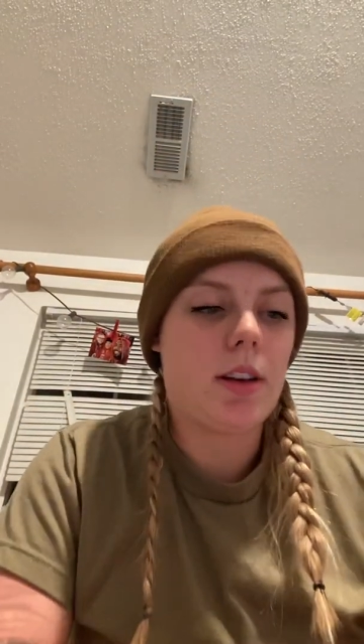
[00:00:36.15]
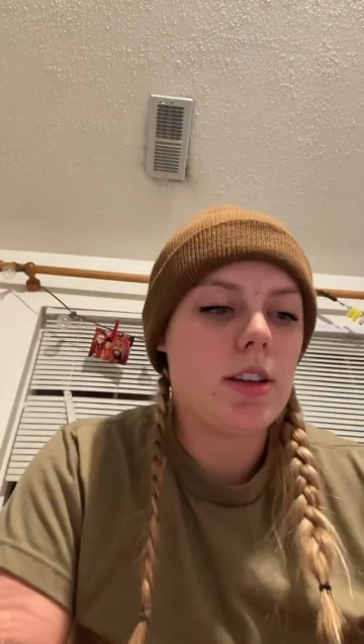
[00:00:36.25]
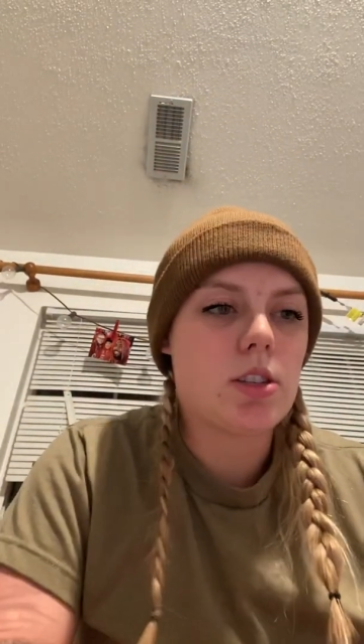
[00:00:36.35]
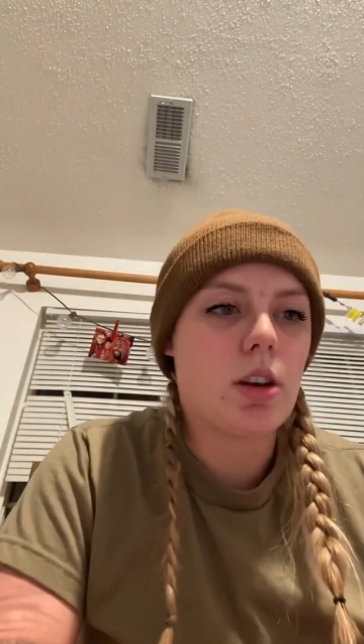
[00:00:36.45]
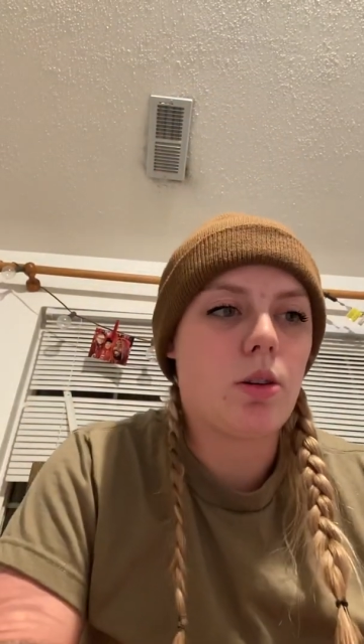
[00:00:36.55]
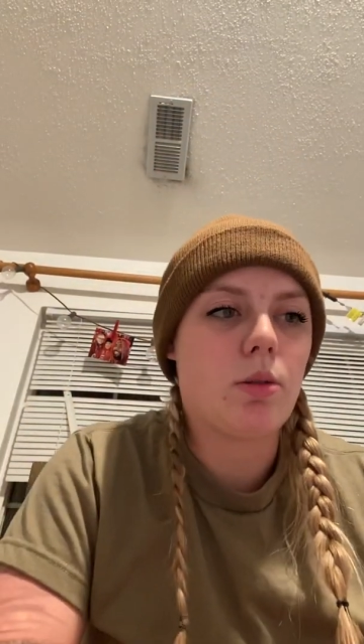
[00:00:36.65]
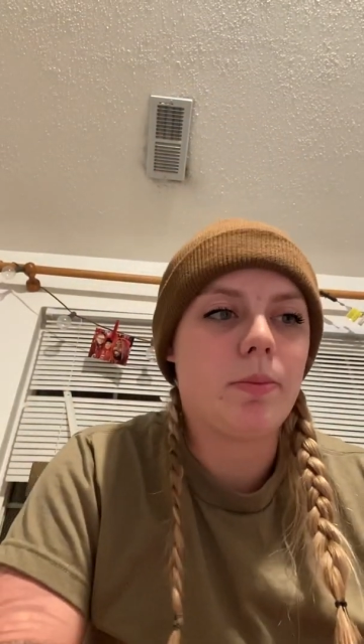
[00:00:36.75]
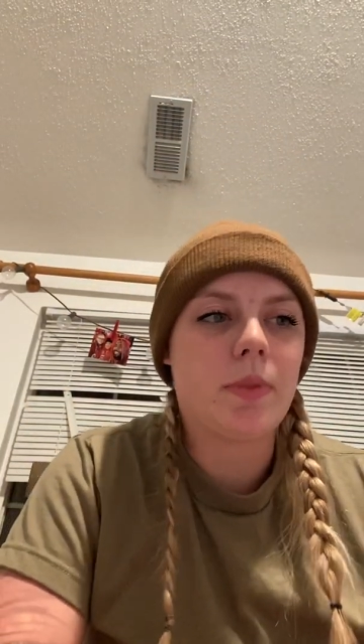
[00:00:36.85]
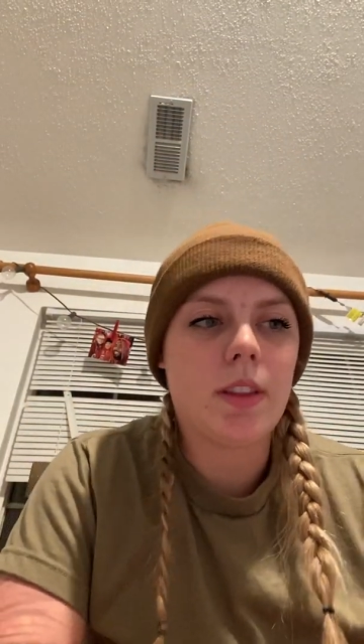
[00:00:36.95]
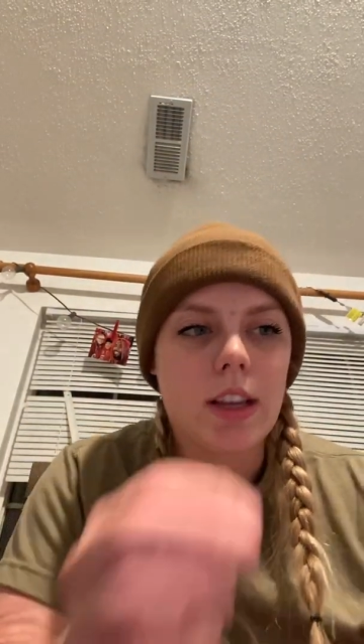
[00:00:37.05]
So
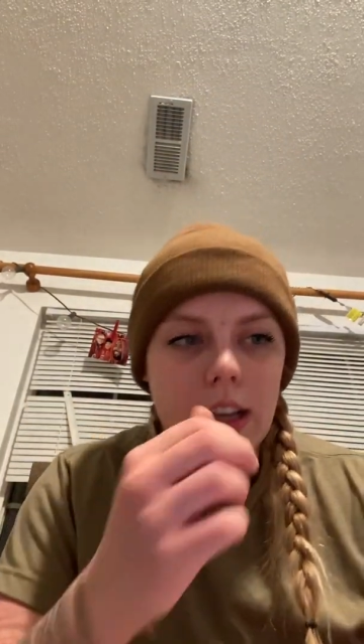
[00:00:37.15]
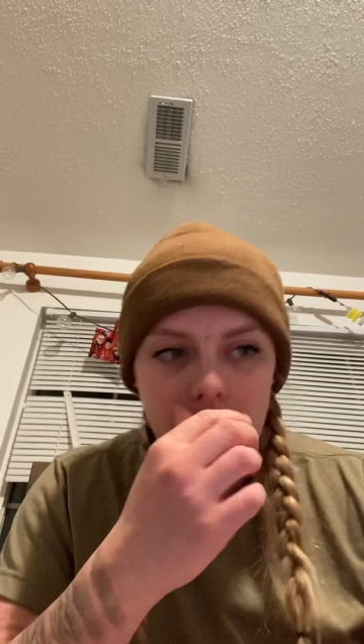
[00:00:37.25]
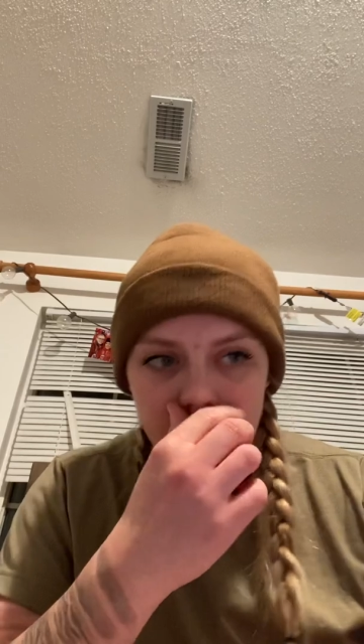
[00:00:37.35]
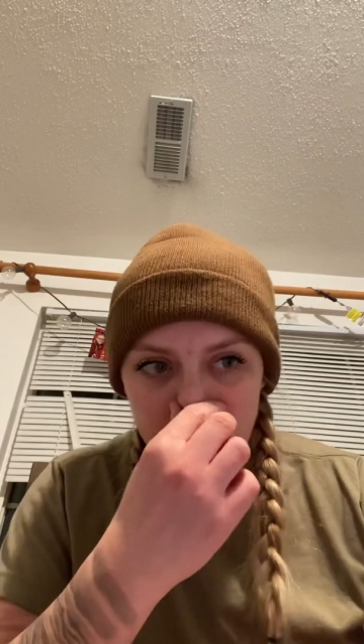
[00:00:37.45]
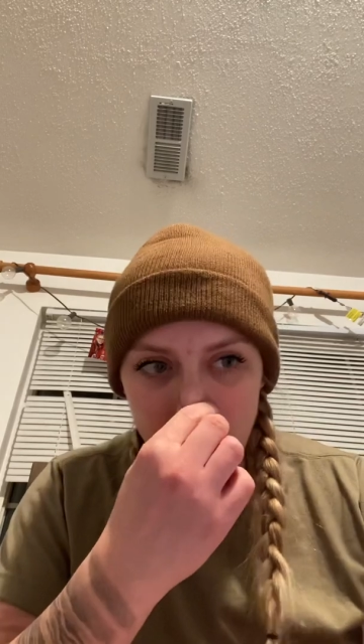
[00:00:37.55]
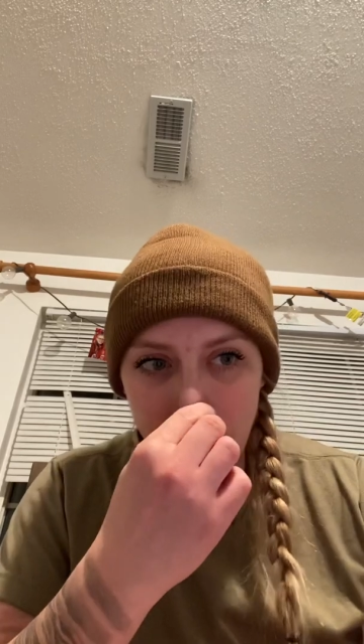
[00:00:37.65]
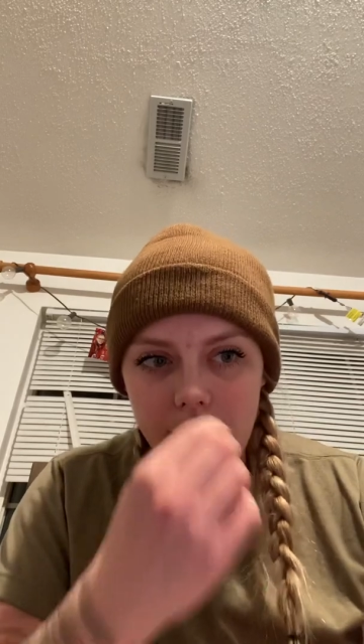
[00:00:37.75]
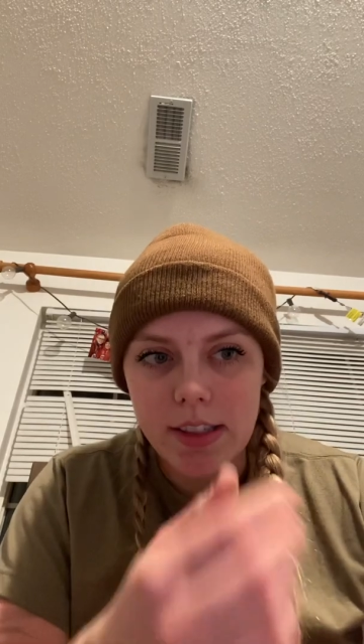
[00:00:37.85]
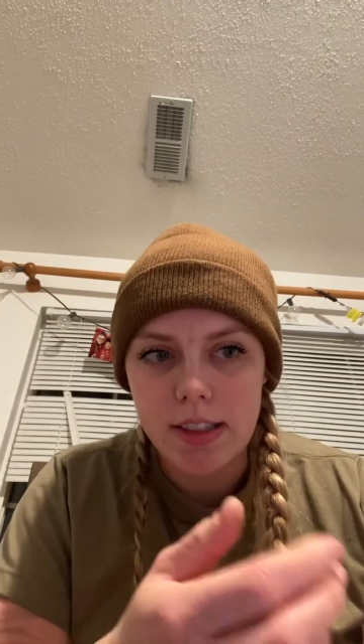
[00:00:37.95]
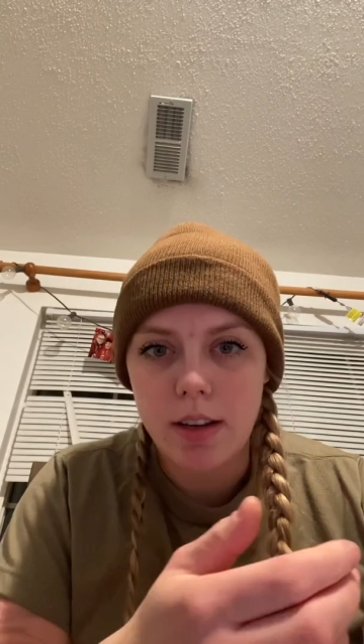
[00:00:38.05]
the
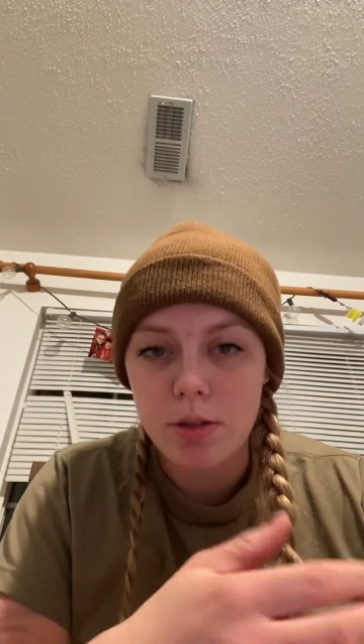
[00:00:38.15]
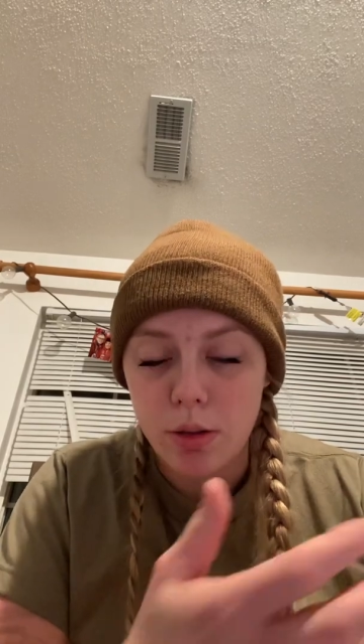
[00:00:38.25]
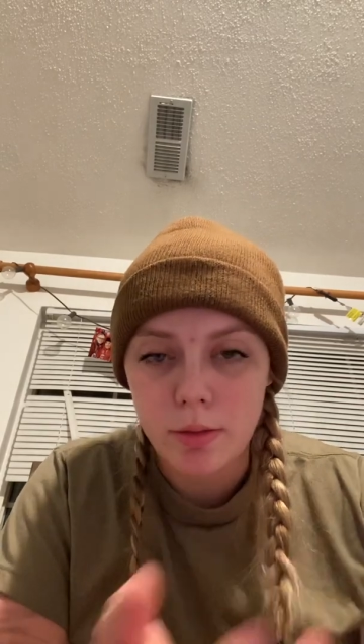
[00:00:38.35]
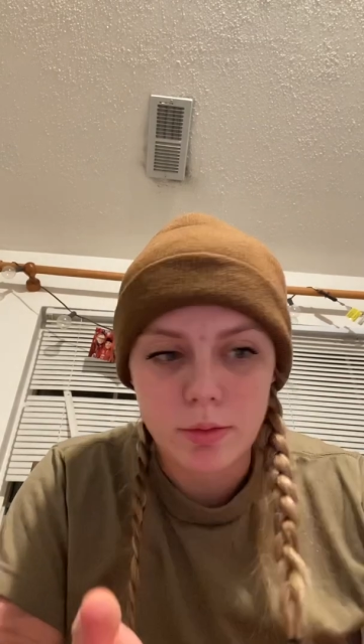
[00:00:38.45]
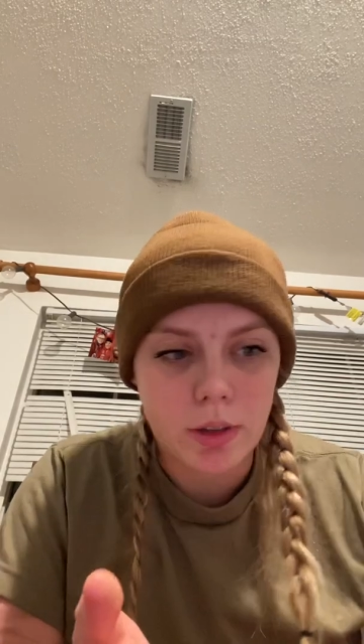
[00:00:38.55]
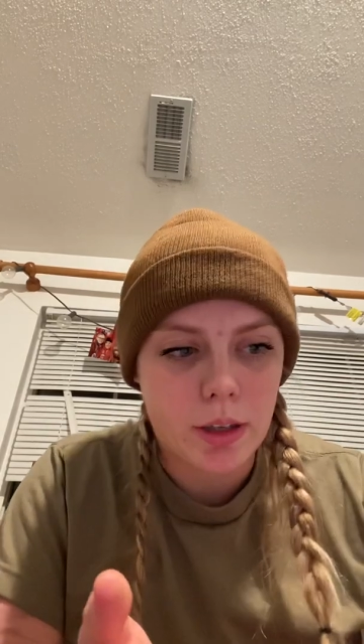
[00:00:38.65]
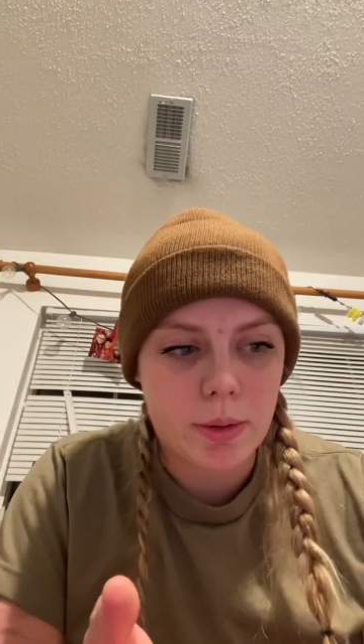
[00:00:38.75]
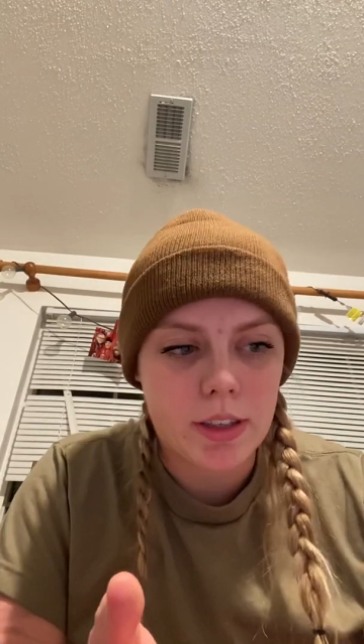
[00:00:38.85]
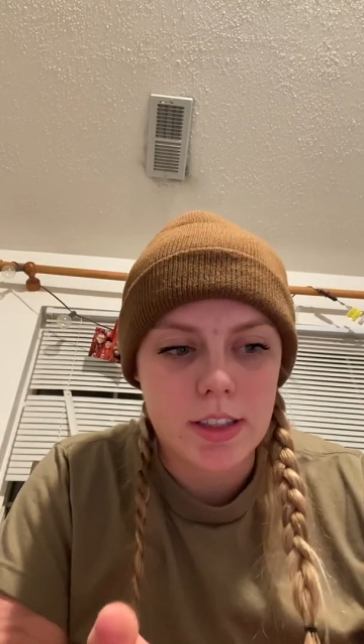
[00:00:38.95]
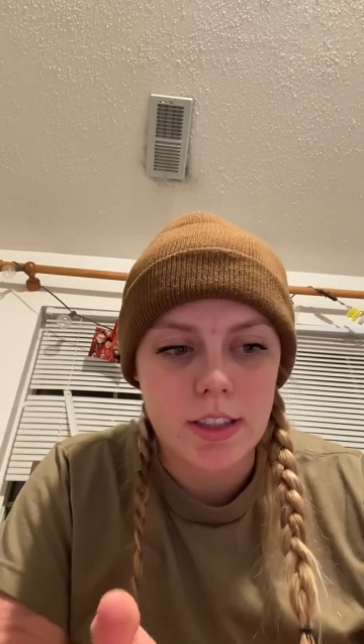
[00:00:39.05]
electrophilic, so really
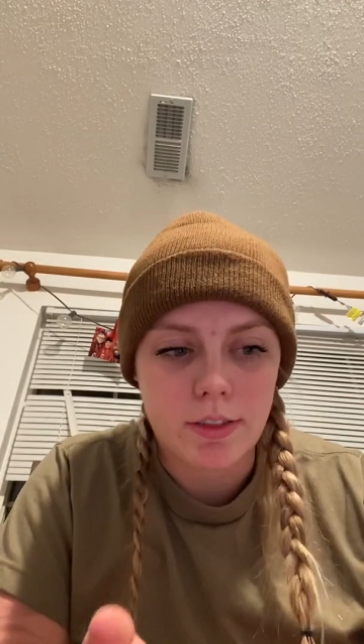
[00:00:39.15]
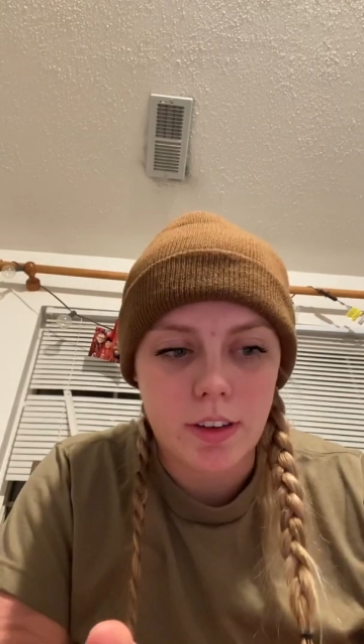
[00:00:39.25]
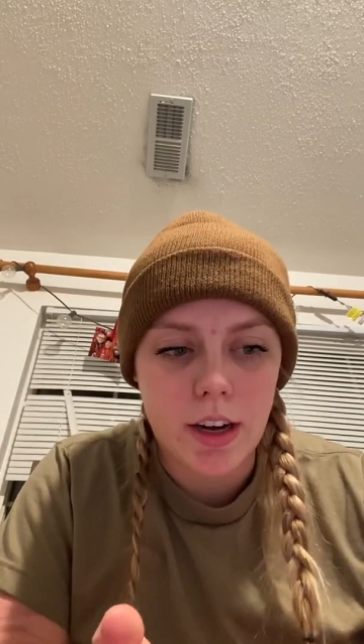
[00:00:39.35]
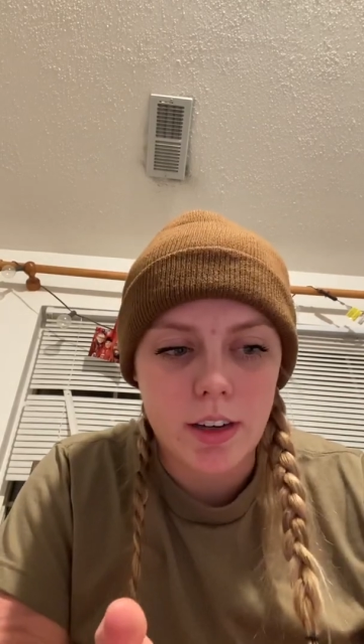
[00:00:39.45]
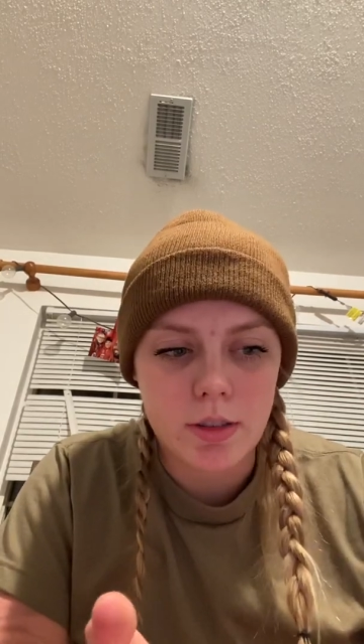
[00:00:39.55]
quick to define it.